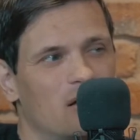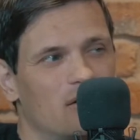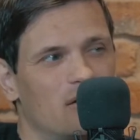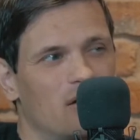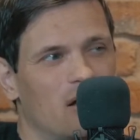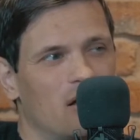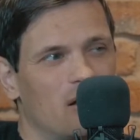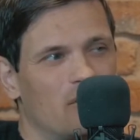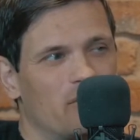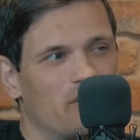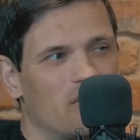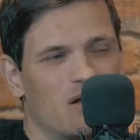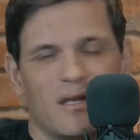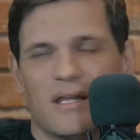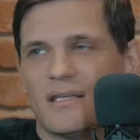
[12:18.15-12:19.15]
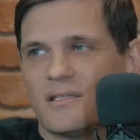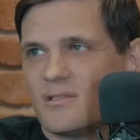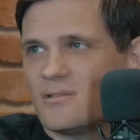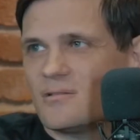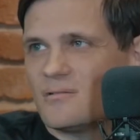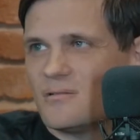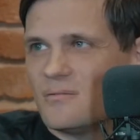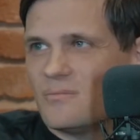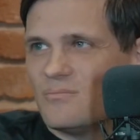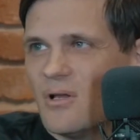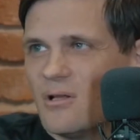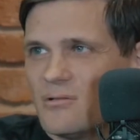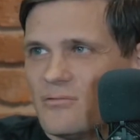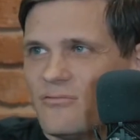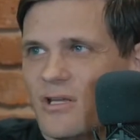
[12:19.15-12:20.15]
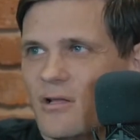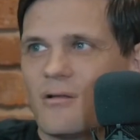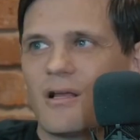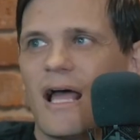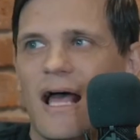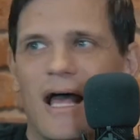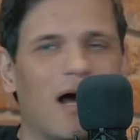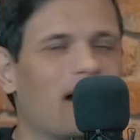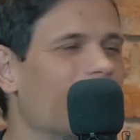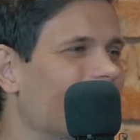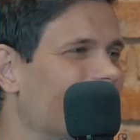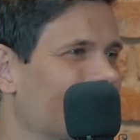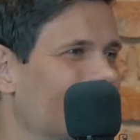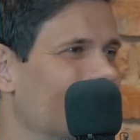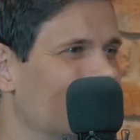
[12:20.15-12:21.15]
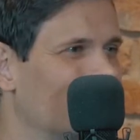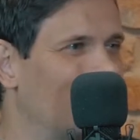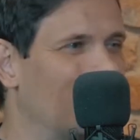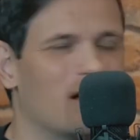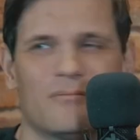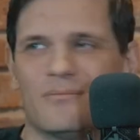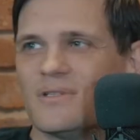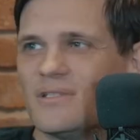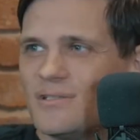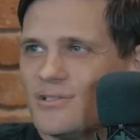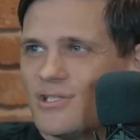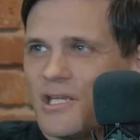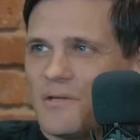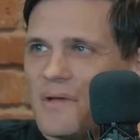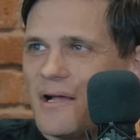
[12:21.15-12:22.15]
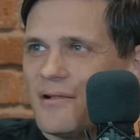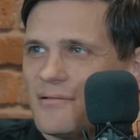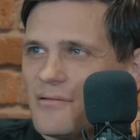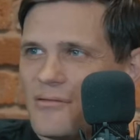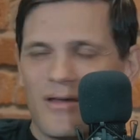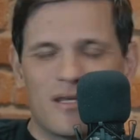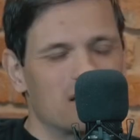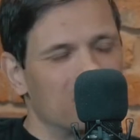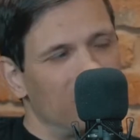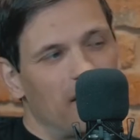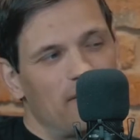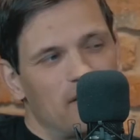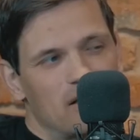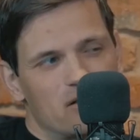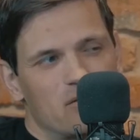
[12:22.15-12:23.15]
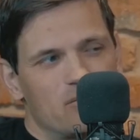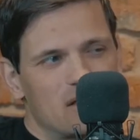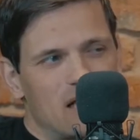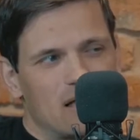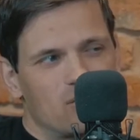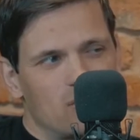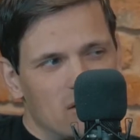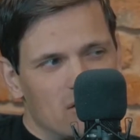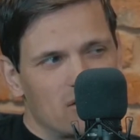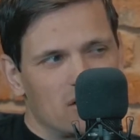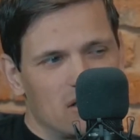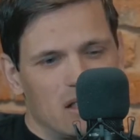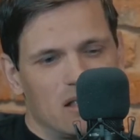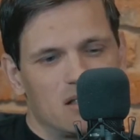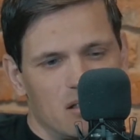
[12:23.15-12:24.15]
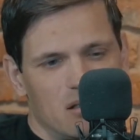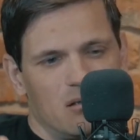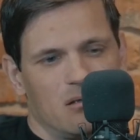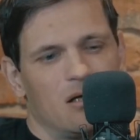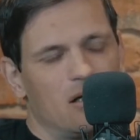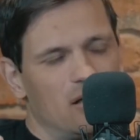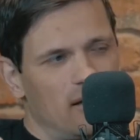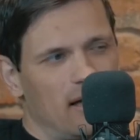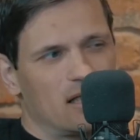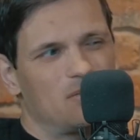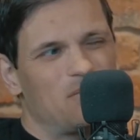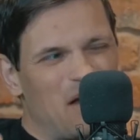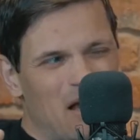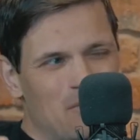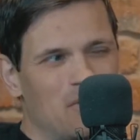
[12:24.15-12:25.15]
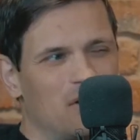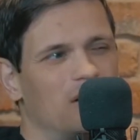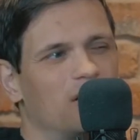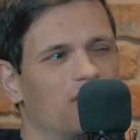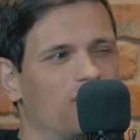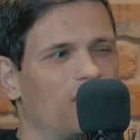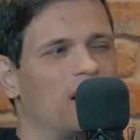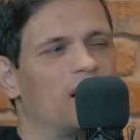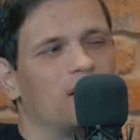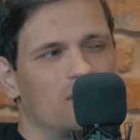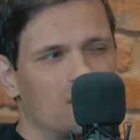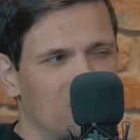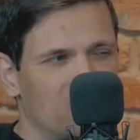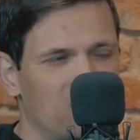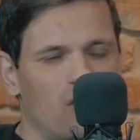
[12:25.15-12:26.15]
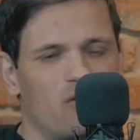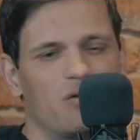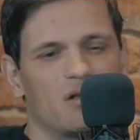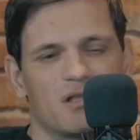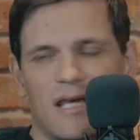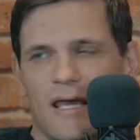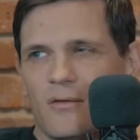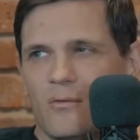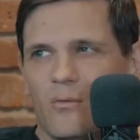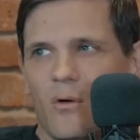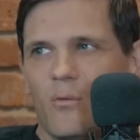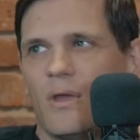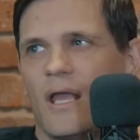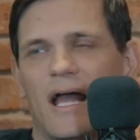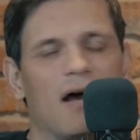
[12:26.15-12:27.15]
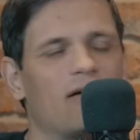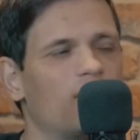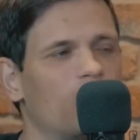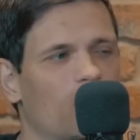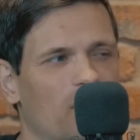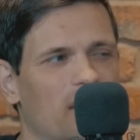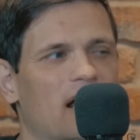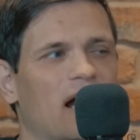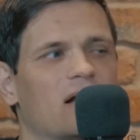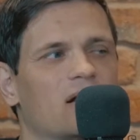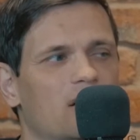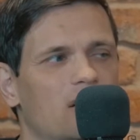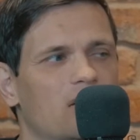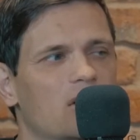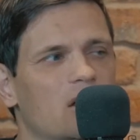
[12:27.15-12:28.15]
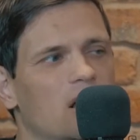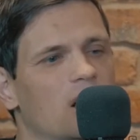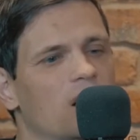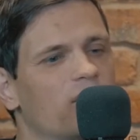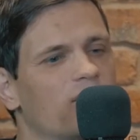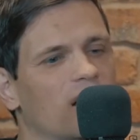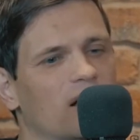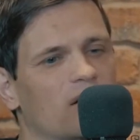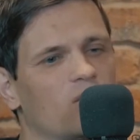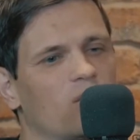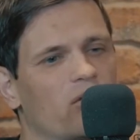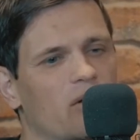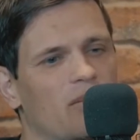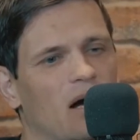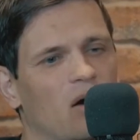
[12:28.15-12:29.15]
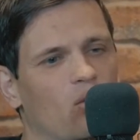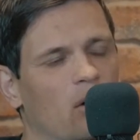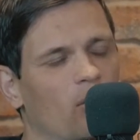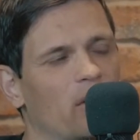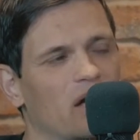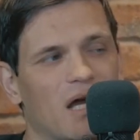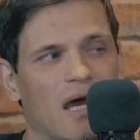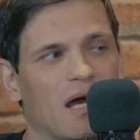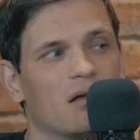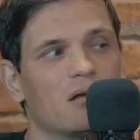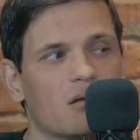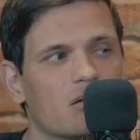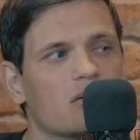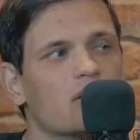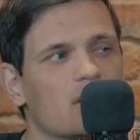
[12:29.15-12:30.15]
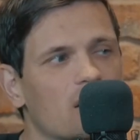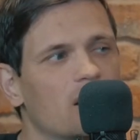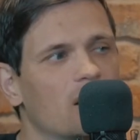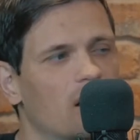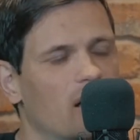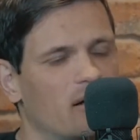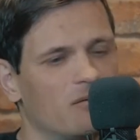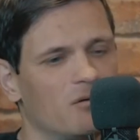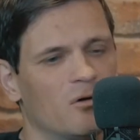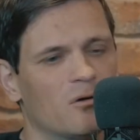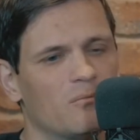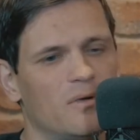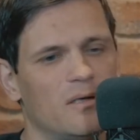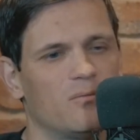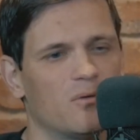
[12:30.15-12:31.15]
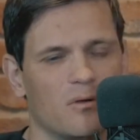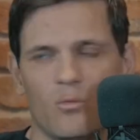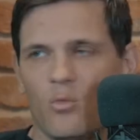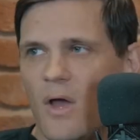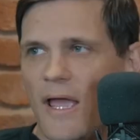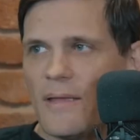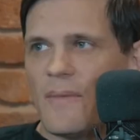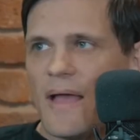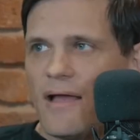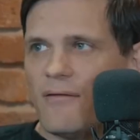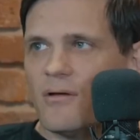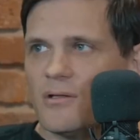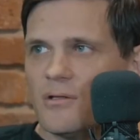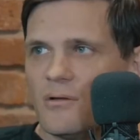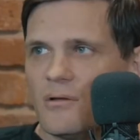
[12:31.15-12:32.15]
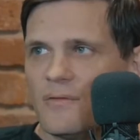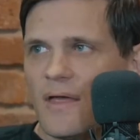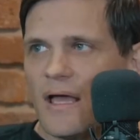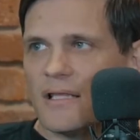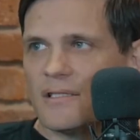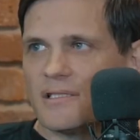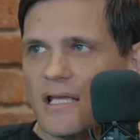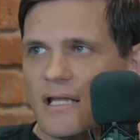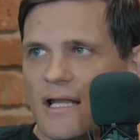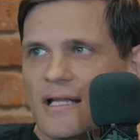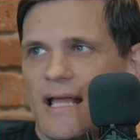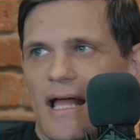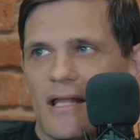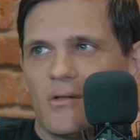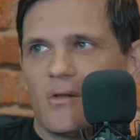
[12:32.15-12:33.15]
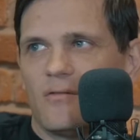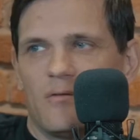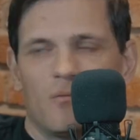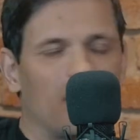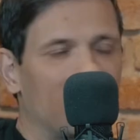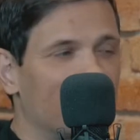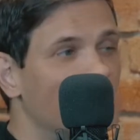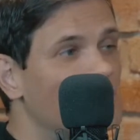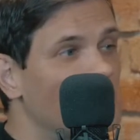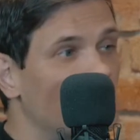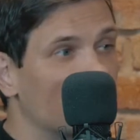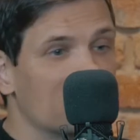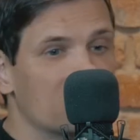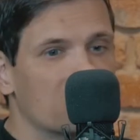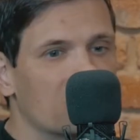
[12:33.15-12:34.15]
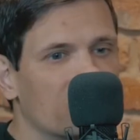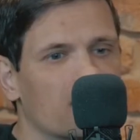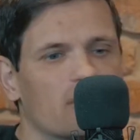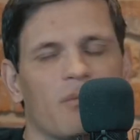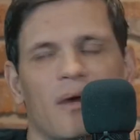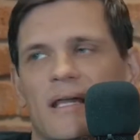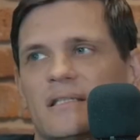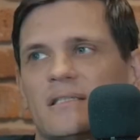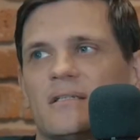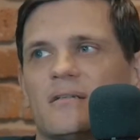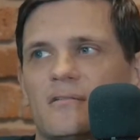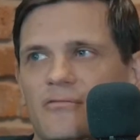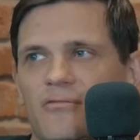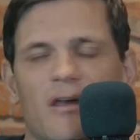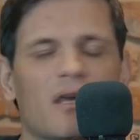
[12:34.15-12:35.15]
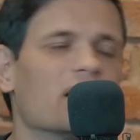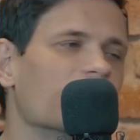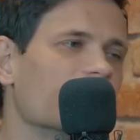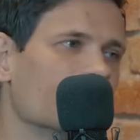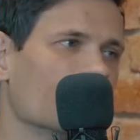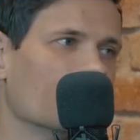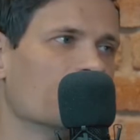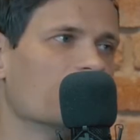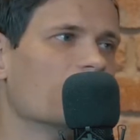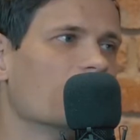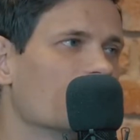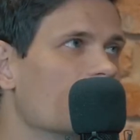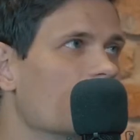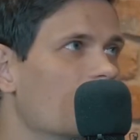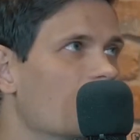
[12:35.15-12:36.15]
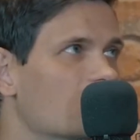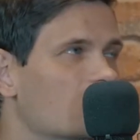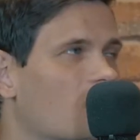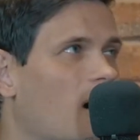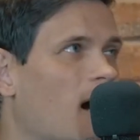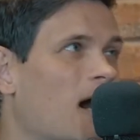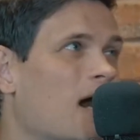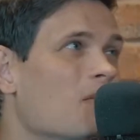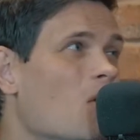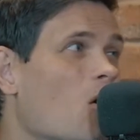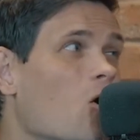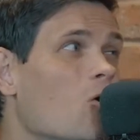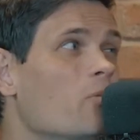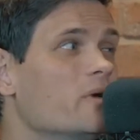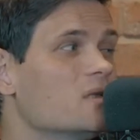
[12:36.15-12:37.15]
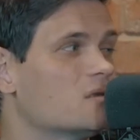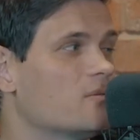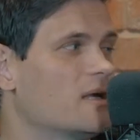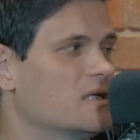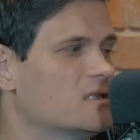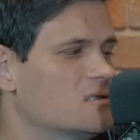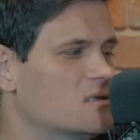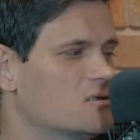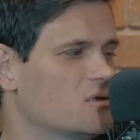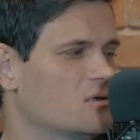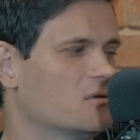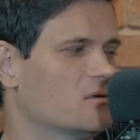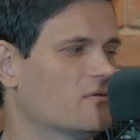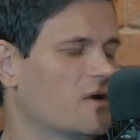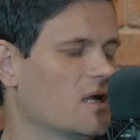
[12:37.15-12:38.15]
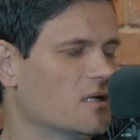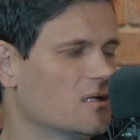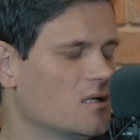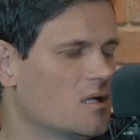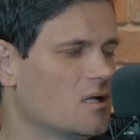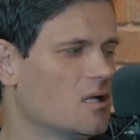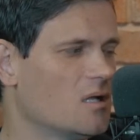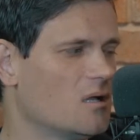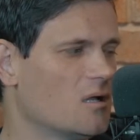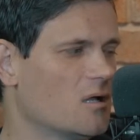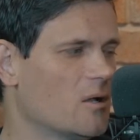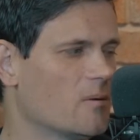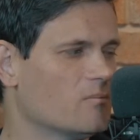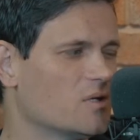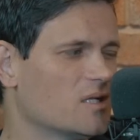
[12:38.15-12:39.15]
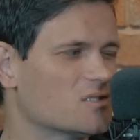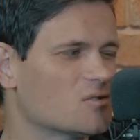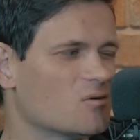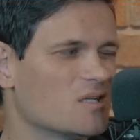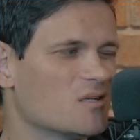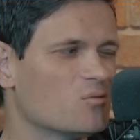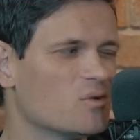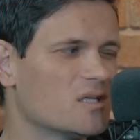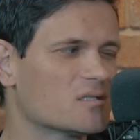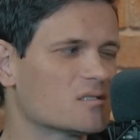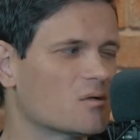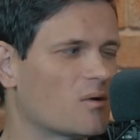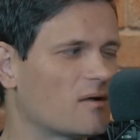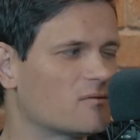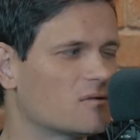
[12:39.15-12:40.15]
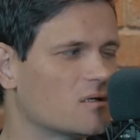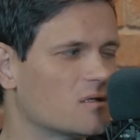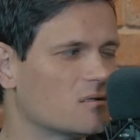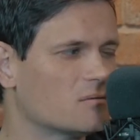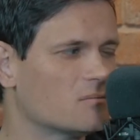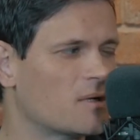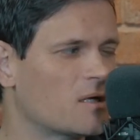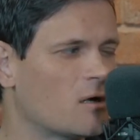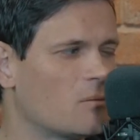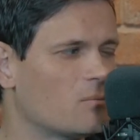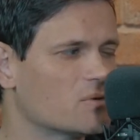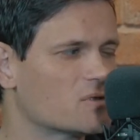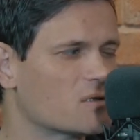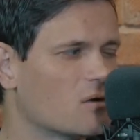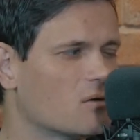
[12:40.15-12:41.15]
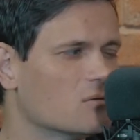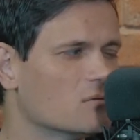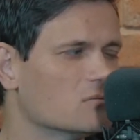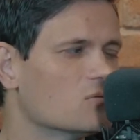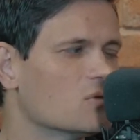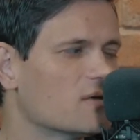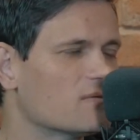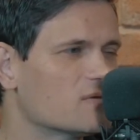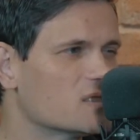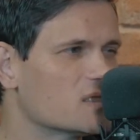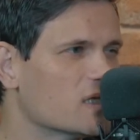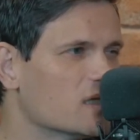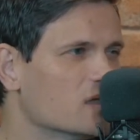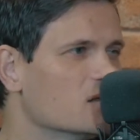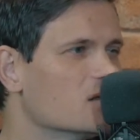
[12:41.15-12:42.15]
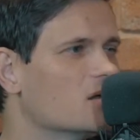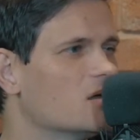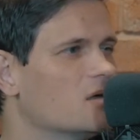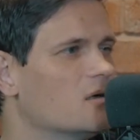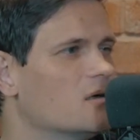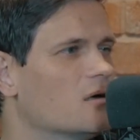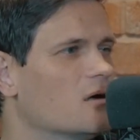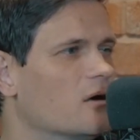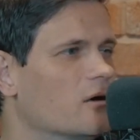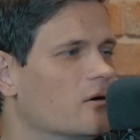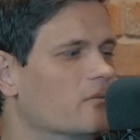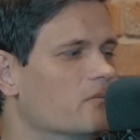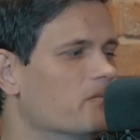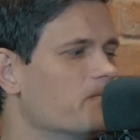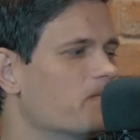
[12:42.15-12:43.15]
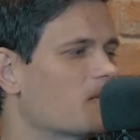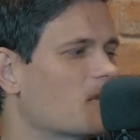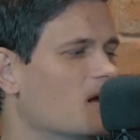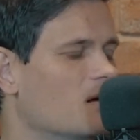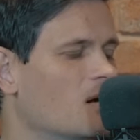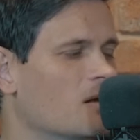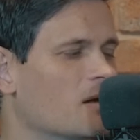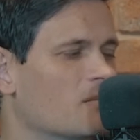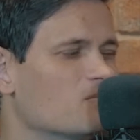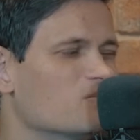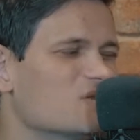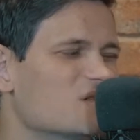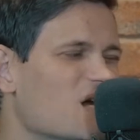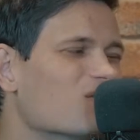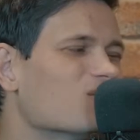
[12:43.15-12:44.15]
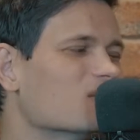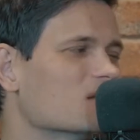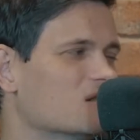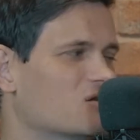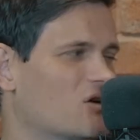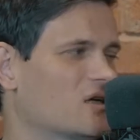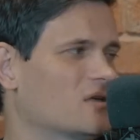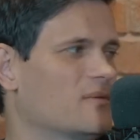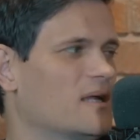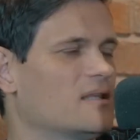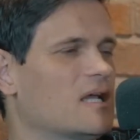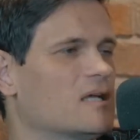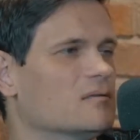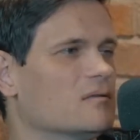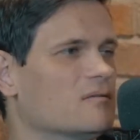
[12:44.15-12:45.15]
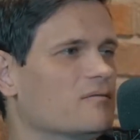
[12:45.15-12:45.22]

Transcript: than it is to build a real car, out of sheet metal and the rest of it. I think sometimes we just need to experiment and create and just throw things together with what we have and what we can do, rather than worry about what we can't do. And young people are way better at doing that and saying, I can't do everything, but I can still do something amazing and creative and wonderful. So I am hoping to make it to the junior event, but it's only a week or so after my op, so we'll have to see. And I'm definitely trying to make the adult